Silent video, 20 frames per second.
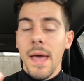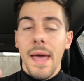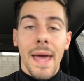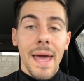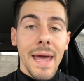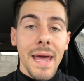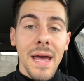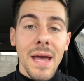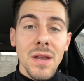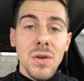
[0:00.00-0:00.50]

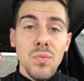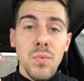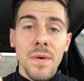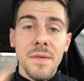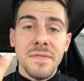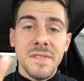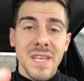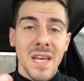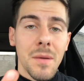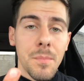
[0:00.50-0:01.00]
and
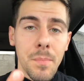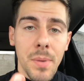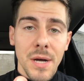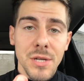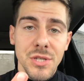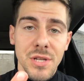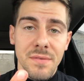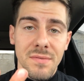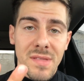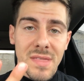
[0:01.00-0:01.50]
we've set a
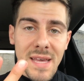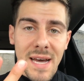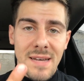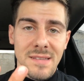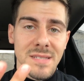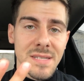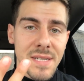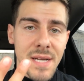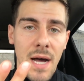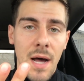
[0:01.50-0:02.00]
budget of
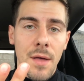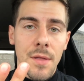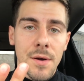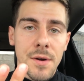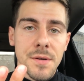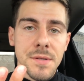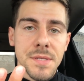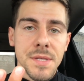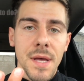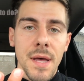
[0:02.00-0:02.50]

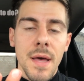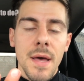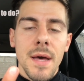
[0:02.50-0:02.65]
$1,000,